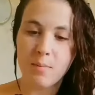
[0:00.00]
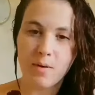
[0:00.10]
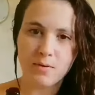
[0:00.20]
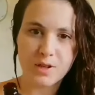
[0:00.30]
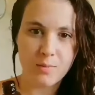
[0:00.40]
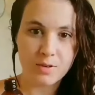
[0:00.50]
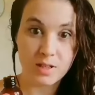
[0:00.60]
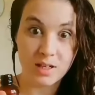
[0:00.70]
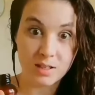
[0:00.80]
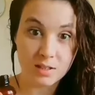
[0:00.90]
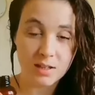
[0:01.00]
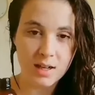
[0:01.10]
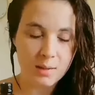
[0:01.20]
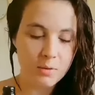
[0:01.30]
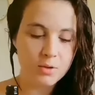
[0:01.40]
but for some reason it
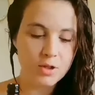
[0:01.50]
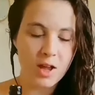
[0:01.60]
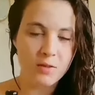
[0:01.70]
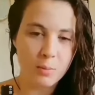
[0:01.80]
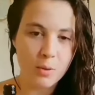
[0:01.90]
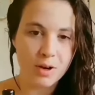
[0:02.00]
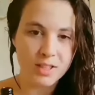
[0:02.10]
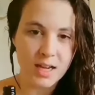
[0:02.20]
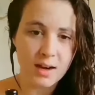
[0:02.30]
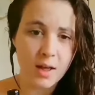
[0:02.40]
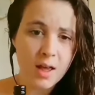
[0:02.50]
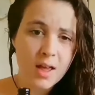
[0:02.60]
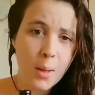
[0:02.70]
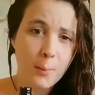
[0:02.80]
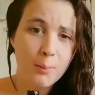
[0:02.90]
doesn't anymore, so you have to pour it into your hand.
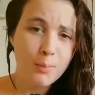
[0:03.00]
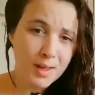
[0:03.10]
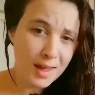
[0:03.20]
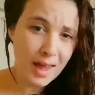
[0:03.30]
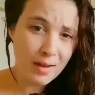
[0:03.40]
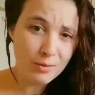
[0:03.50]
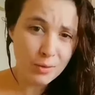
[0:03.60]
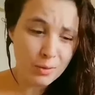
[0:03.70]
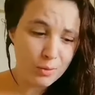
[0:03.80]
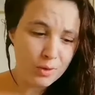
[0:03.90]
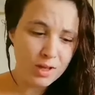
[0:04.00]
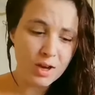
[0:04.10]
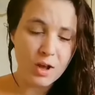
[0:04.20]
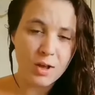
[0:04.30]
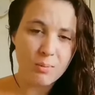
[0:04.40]
Be careful,
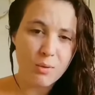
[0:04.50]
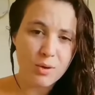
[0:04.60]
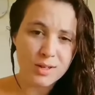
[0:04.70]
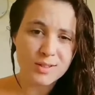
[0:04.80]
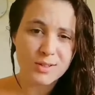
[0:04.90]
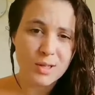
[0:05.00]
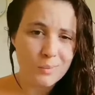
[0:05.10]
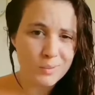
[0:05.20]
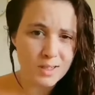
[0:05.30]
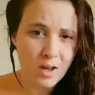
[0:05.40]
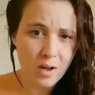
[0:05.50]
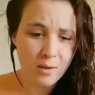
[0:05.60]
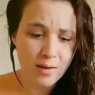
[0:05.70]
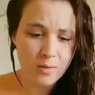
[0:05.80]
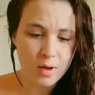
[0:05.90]
you know, pour it super slow,
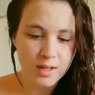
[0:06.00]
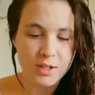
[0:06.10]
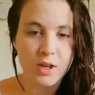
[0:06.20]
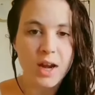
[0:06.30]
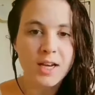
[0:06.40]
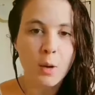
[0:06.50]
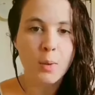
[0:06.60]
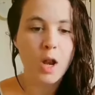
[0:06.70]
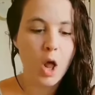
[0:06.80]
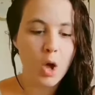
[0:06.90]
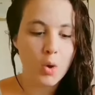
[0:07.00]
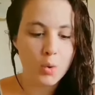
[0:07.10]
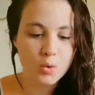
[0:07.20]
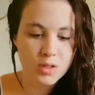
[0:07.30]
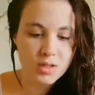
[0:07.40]
otherwise you're going to end up with
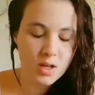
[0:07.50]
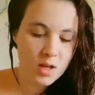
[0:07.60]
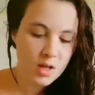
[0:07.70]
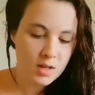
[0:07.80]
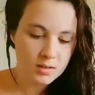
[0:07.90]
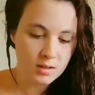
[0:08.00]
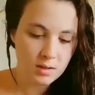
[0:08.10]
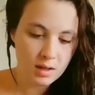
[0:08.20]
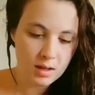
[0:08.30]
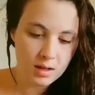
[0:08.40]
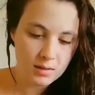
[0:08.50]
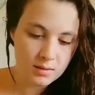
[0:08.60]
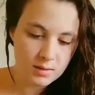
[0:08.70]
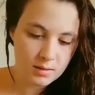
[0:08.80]
loads. So yeah,